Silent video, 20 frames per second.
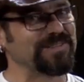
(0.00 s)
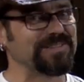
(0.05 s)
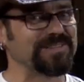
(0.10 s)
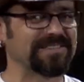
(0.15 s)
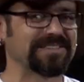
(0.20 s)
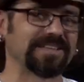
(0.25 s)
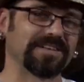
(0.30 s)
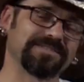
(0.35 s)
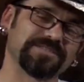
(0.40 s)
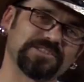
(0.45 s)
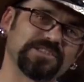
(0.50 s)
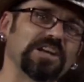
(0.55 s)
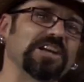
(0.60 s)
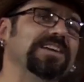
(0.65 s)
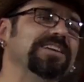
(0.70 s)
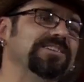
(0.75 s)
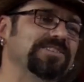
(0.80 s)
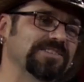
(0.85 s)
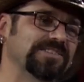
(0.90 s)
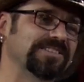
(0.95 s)
you know, stuff
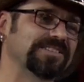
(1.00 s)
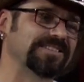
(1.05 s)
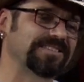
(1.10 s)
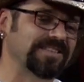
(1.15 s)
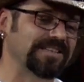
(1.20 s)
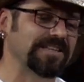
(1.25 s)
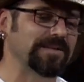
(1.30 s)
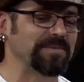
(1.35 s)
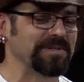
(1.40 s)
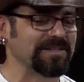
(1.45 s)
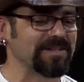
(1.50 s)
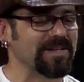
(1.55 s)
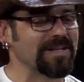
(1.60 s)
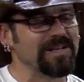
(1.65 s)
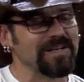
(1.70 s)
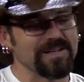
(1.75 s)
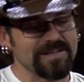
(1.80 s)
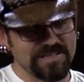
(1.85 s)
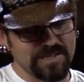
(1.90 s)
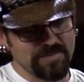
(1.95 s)
changes. Like yeah. I mean,
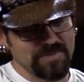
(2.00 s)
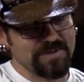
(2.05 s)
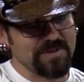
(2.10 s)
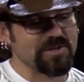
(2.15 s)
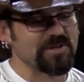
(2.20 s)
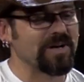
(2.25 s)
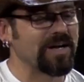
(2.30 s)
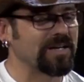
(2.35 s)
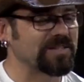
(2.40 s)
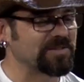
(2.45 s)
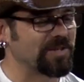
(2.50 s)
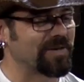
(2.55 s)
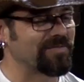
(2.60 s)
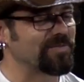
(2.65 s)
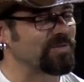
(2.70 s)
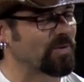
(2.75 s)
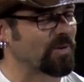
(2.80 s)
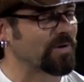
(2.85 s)
some of the tracks off